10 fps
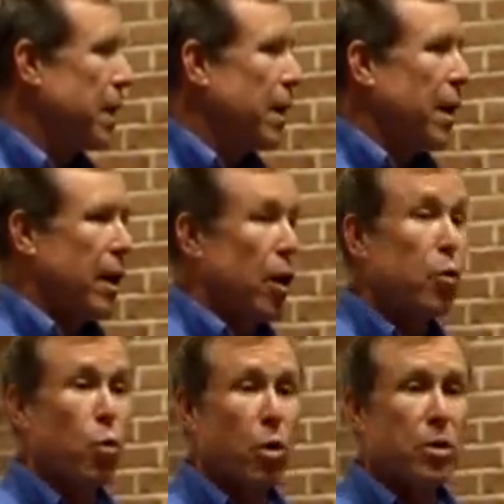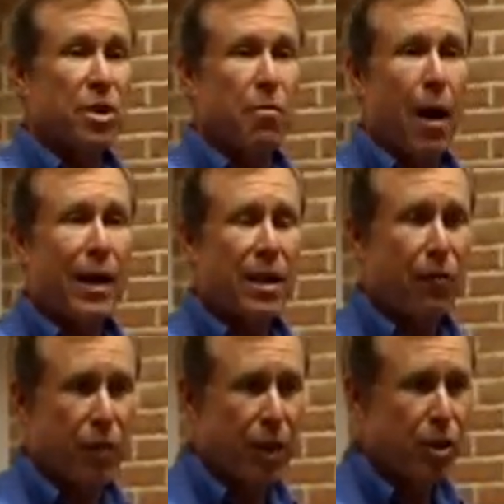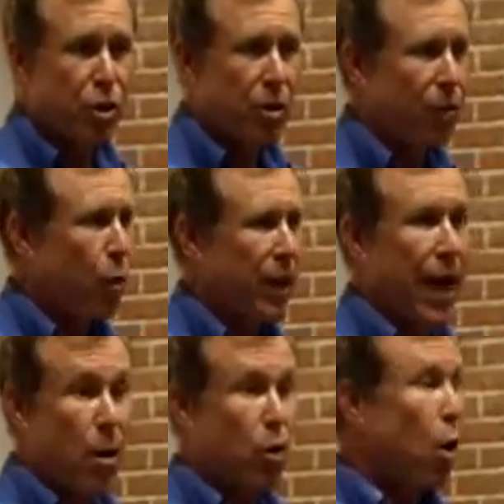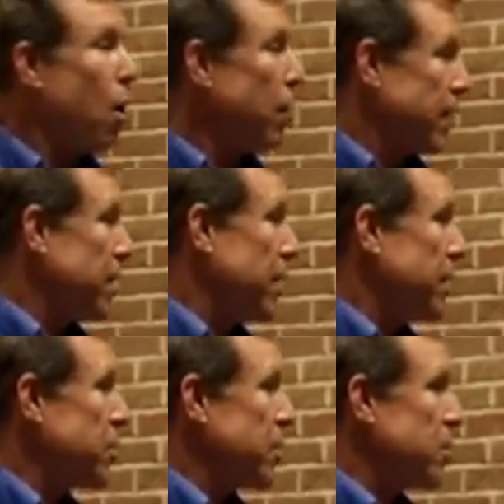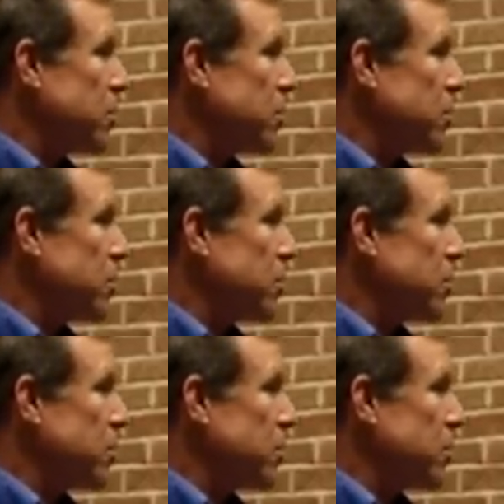In other words, if my definition of what an alcoholic is